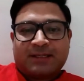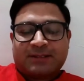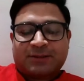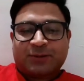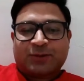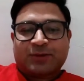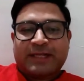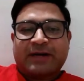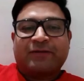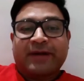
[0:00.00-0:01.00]
So
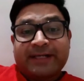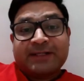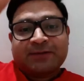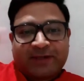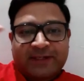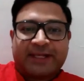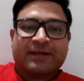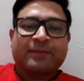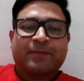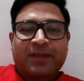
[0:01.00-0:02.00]
that worries were
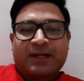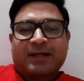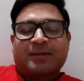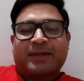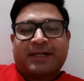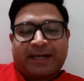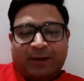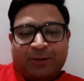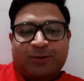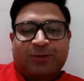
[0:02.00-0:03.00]
there. But
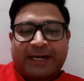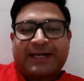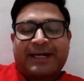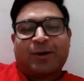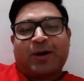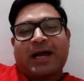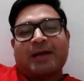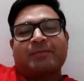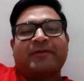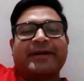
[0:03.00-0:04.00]
now, right now, I
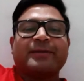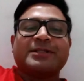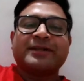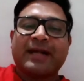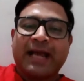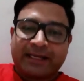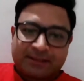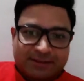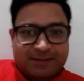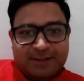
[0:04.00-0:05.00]
am very much
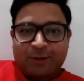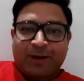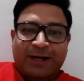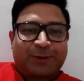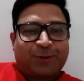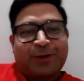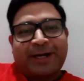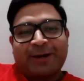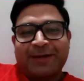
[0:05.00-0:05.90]
relaxed. Now I don't have any